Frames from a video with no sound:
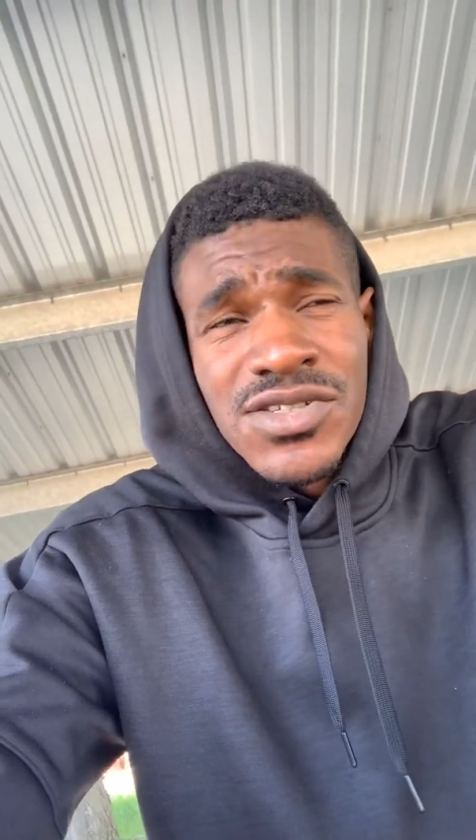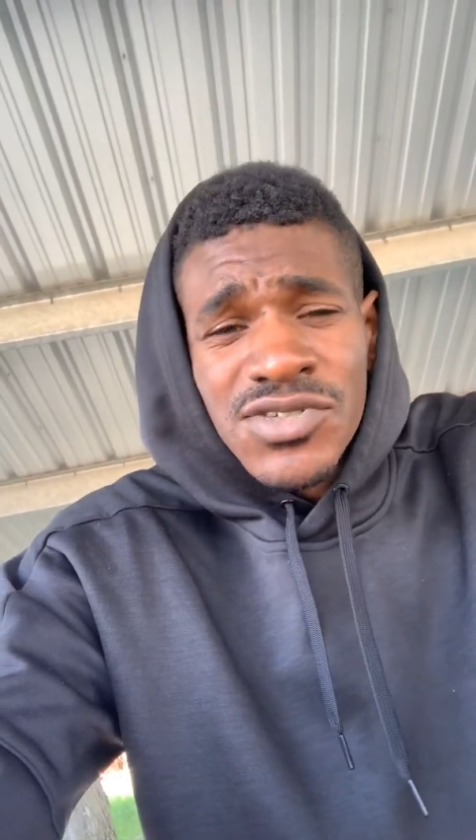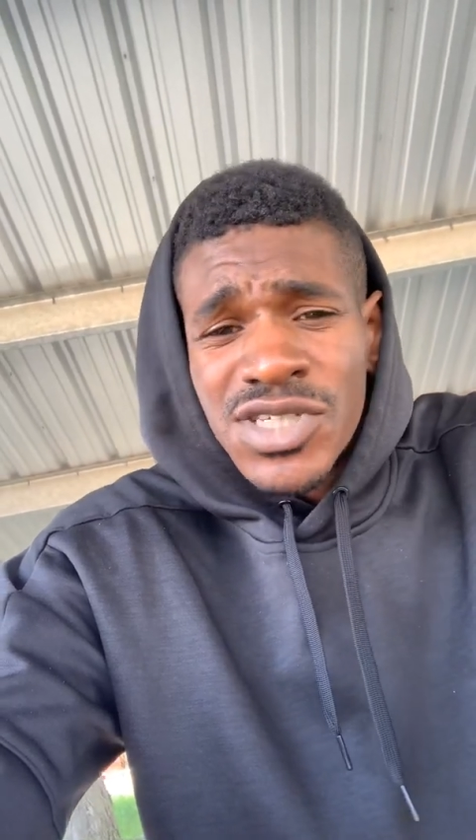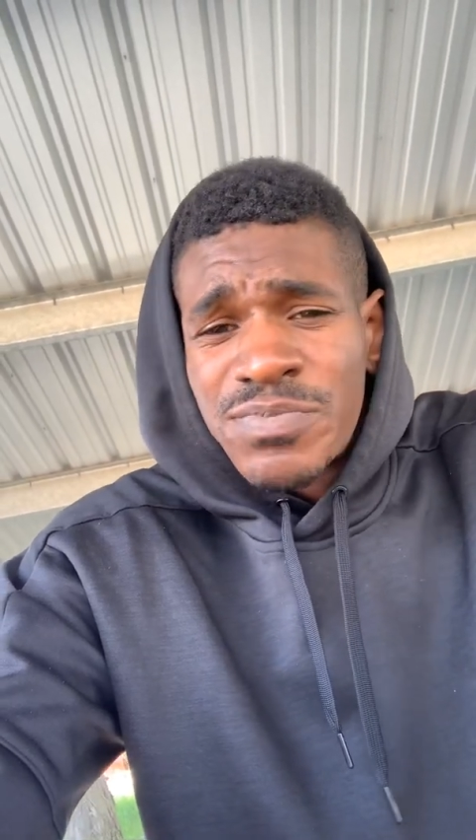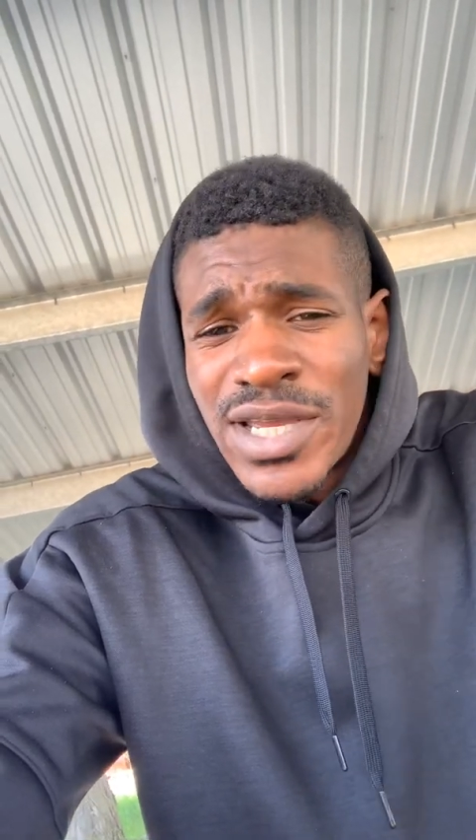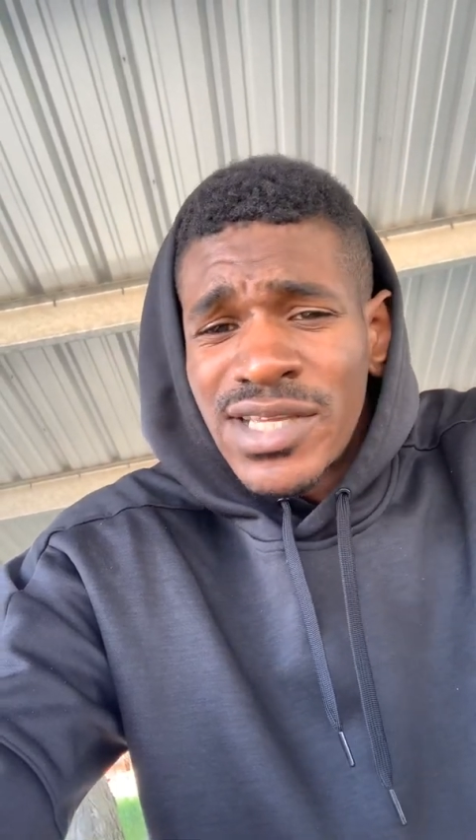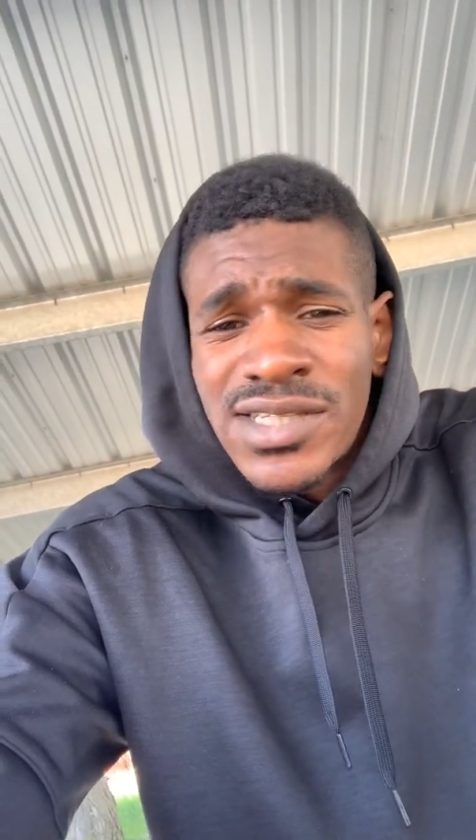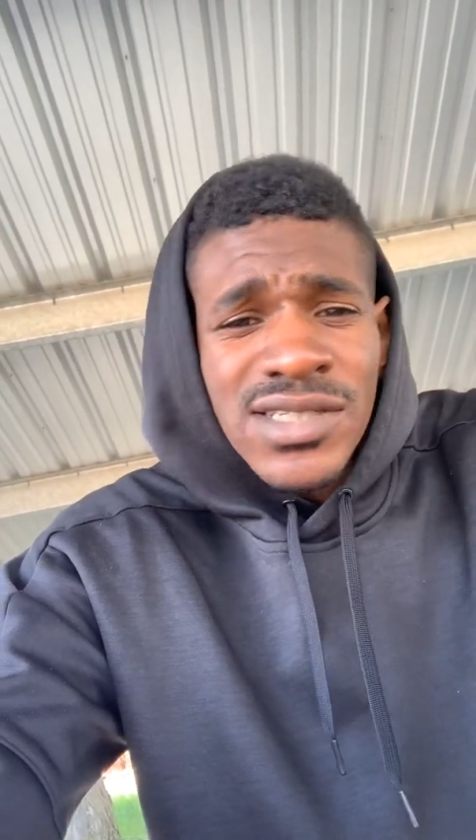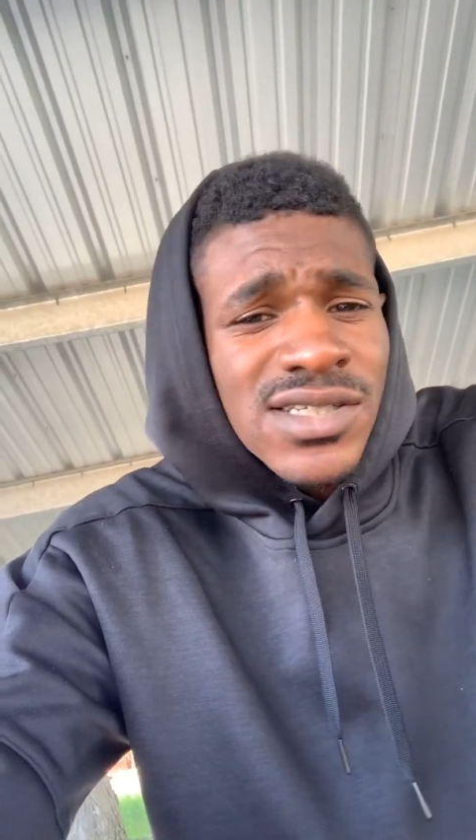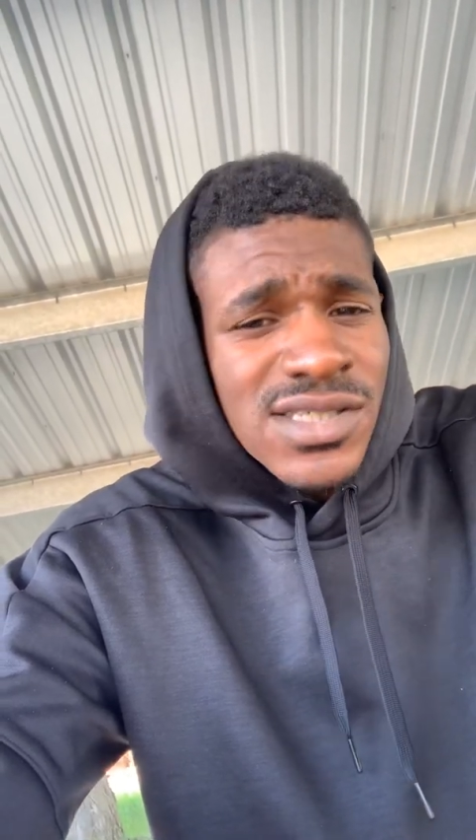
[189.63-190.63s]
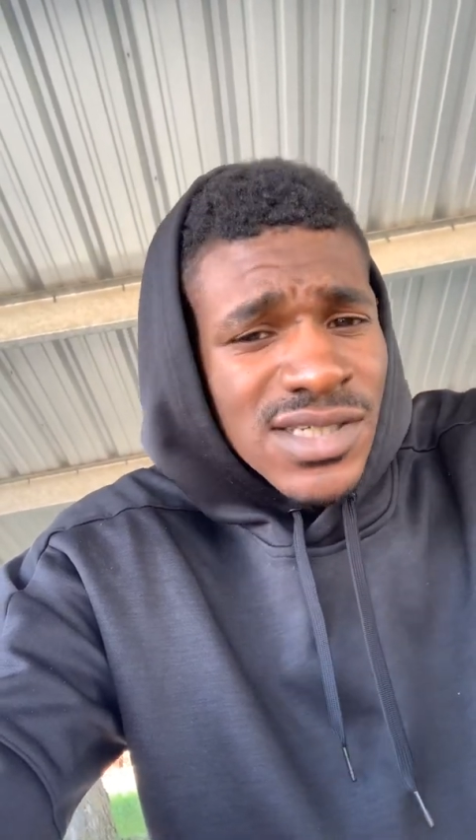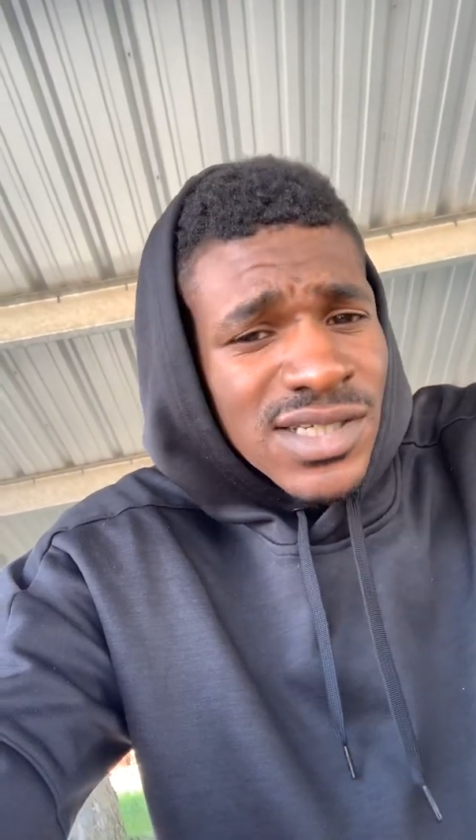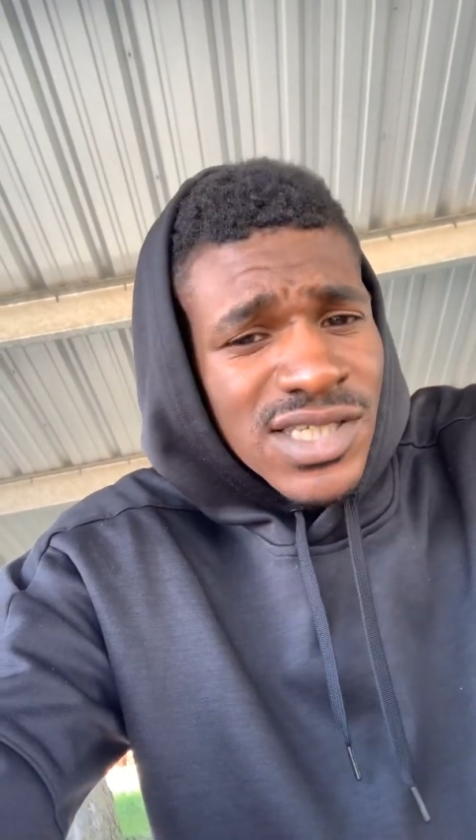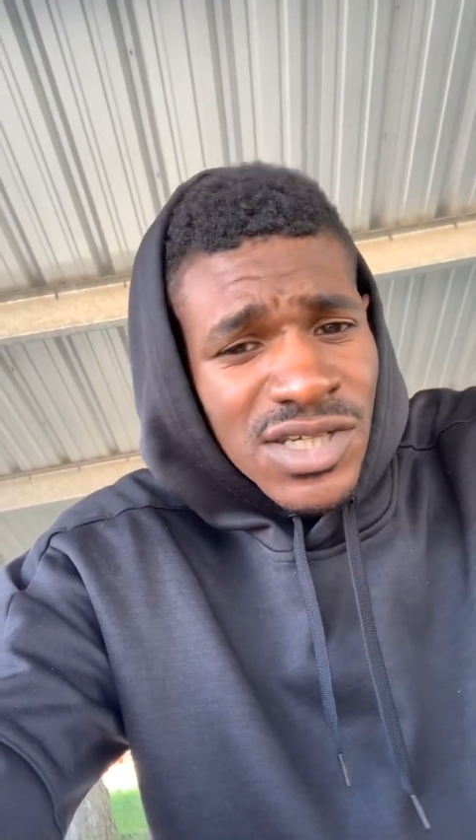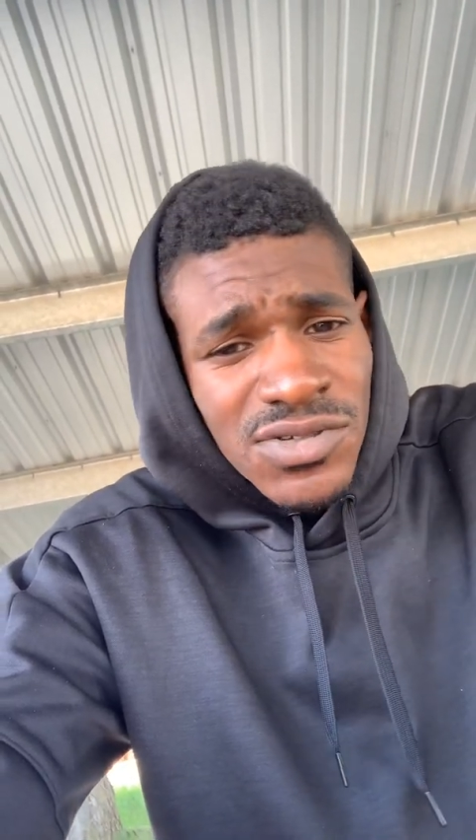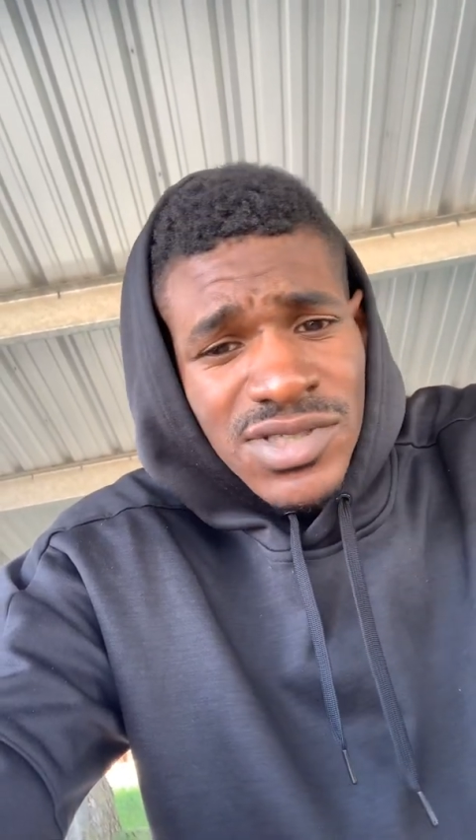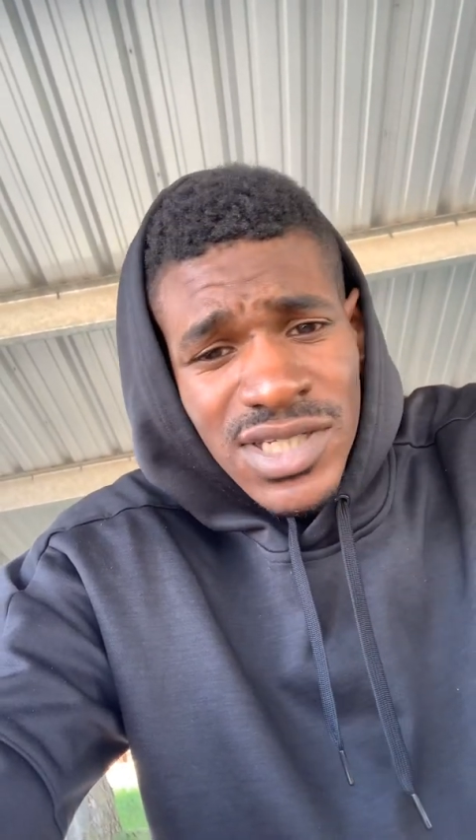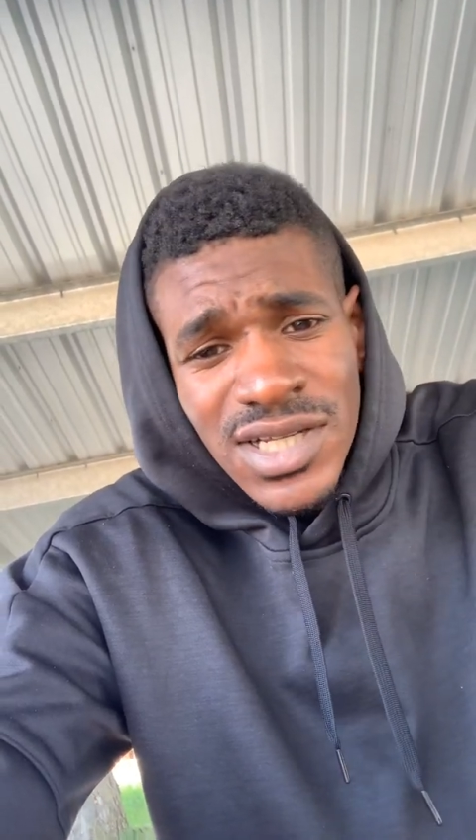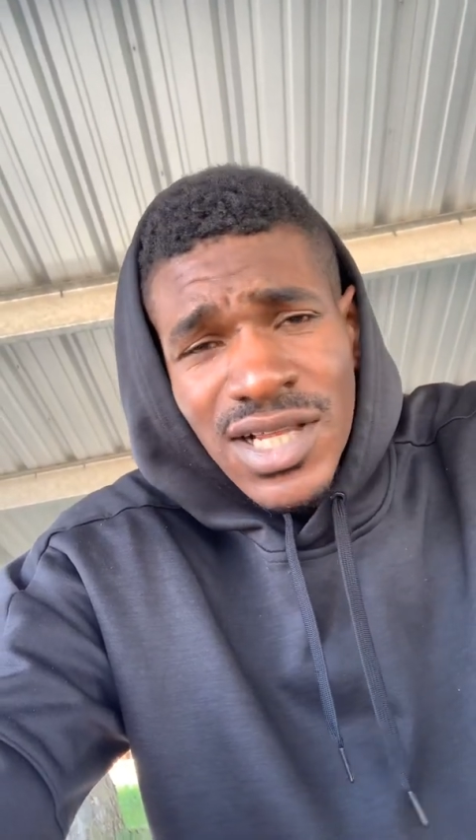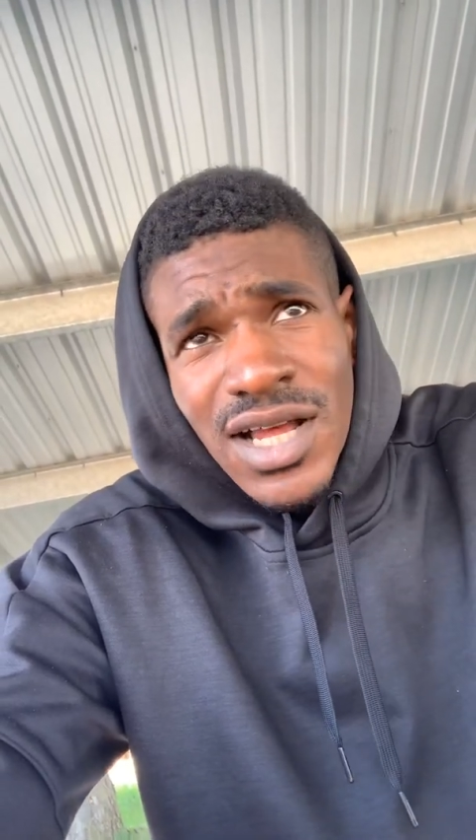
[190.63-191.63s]
so just pay attention to your
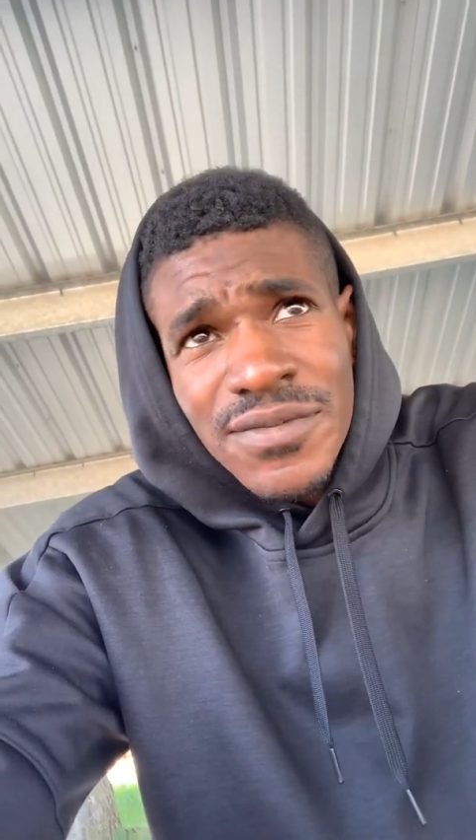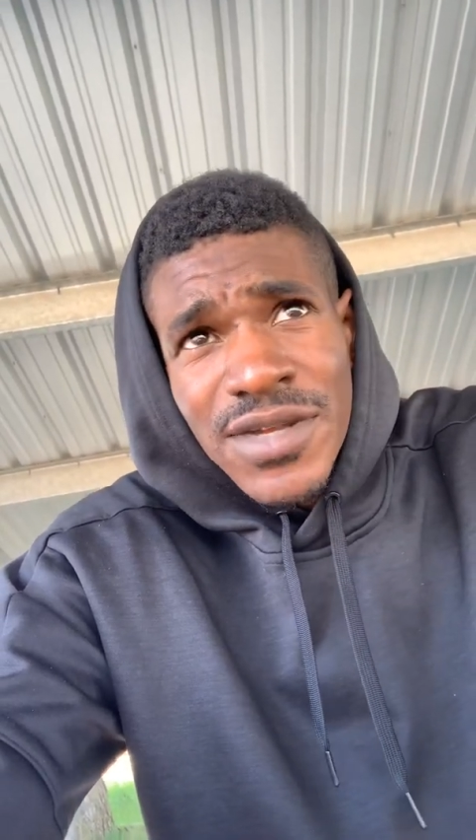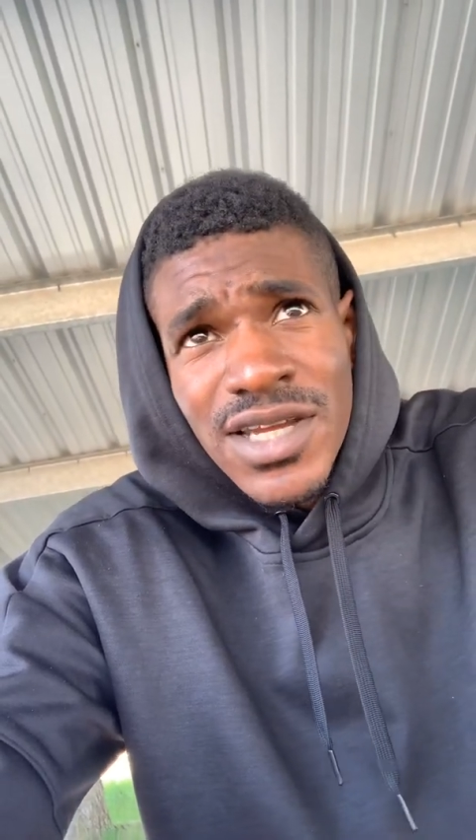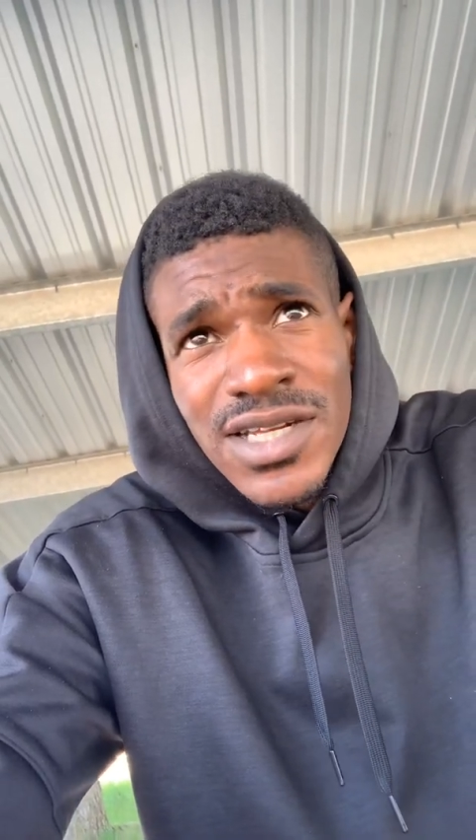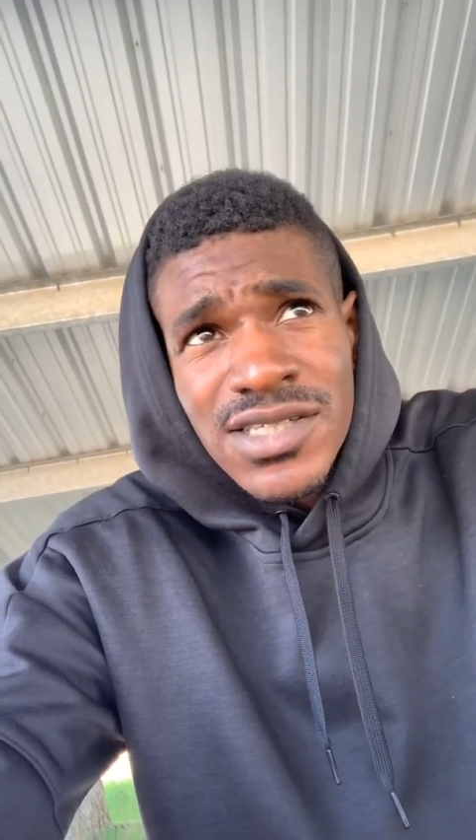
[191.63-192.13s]
DOT clock, man.